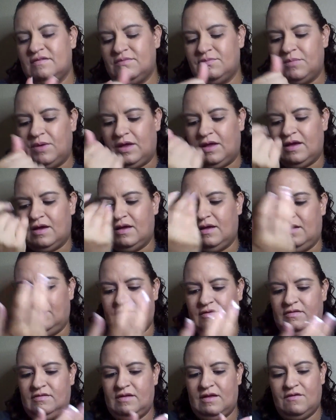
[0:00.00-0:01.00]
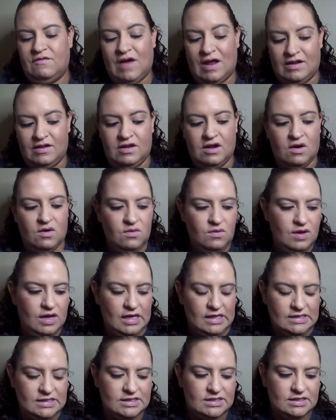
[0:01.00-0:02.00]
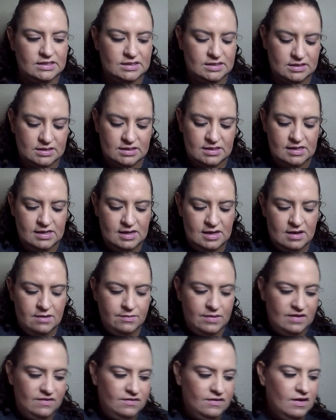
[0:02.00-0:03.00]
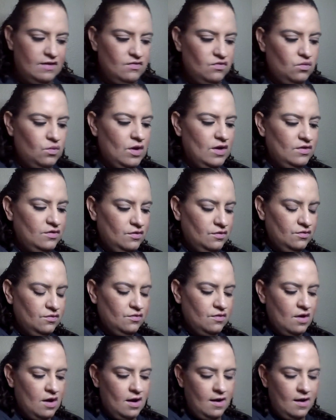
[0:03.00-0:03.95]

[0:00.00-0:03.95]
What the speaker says: because if I don't, my skin's way too dry.